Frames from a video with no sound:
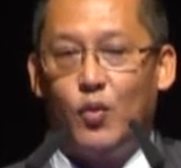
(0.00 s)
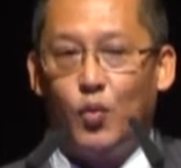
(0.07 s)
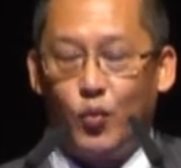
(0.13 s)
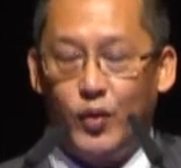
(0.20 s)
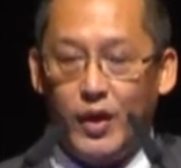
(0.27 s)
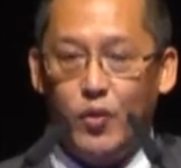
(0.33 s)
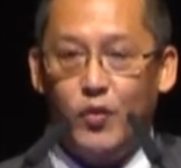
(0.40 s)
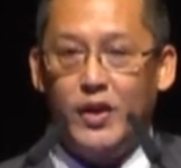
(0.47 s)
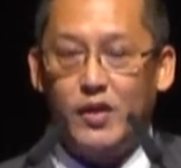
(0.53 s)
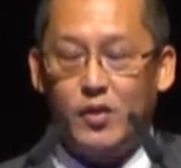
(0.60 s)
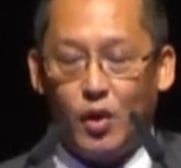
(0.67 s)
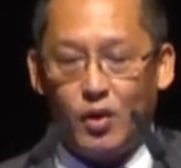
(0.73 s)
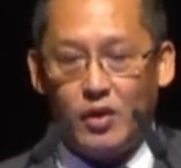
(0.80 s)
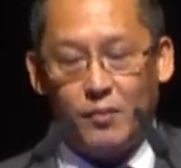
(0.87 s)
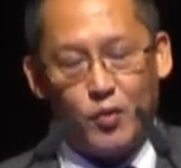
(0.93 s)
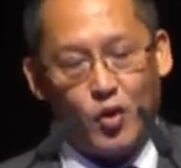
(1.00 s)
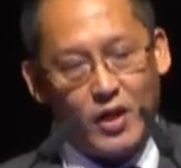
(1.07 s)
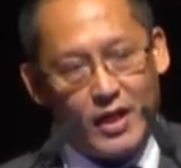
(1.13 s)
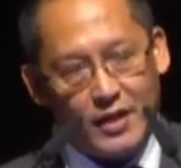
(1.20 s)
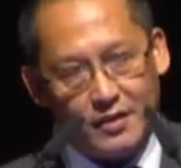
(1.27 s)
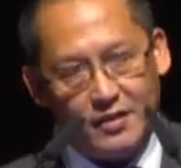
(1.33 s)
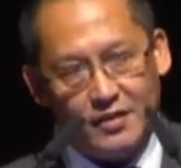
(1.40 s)
We withdraw the
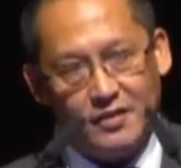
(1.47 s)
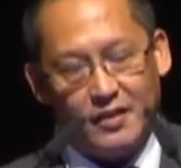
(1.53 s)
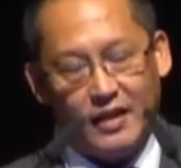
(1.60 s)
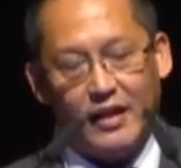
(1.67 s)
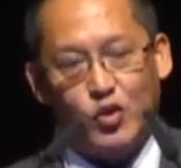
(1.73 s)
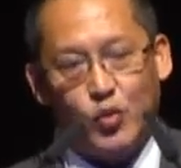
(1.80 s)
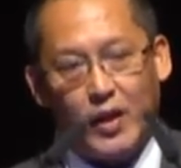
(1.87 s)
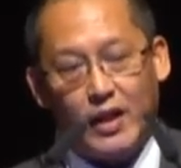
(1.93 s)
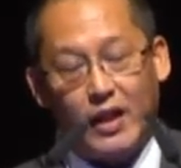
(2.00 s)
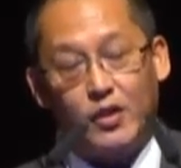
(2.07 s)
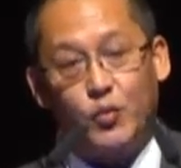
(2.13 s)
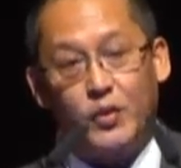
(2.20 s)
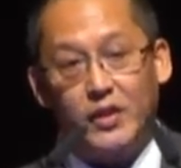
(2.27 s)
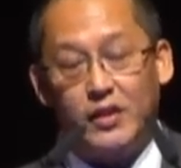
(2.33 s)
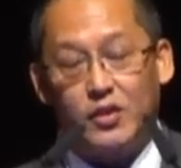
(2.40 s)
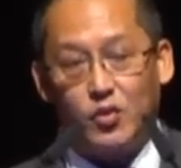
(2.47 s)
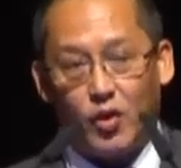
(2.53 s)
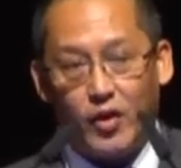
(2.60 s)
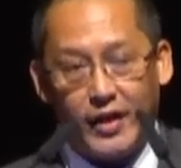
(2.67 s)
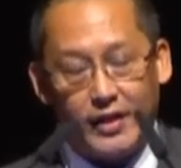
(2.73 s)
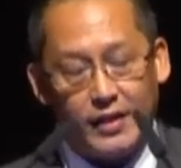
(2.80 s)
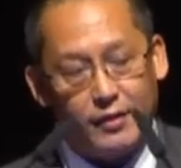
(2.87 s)
product as well as we
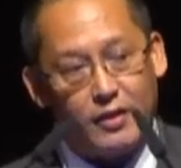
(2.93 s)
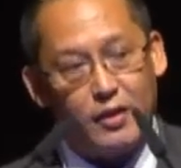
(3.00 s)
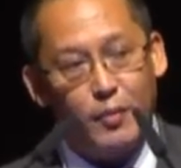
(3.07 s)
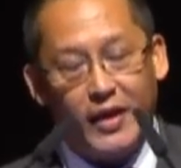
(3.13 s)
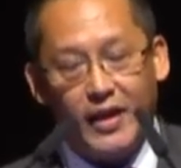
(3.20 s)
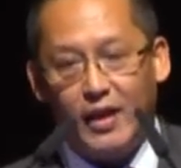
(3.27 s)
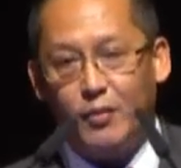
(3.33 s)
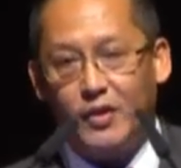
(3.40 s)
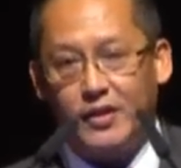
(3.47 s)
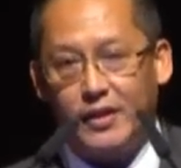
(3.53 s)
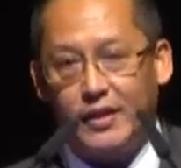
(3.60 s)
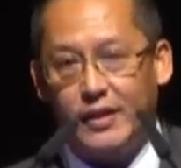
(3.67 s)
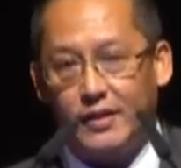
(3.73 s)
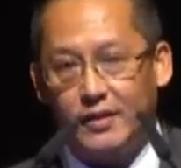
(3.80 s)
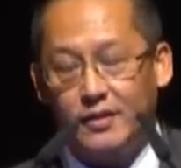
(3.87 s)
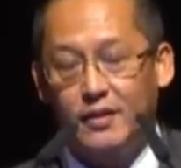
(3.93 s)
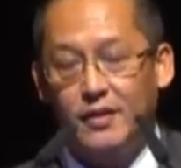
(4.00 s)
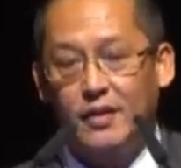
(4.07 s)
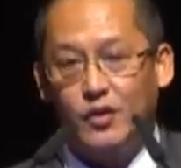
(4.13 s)
destroy the remaining material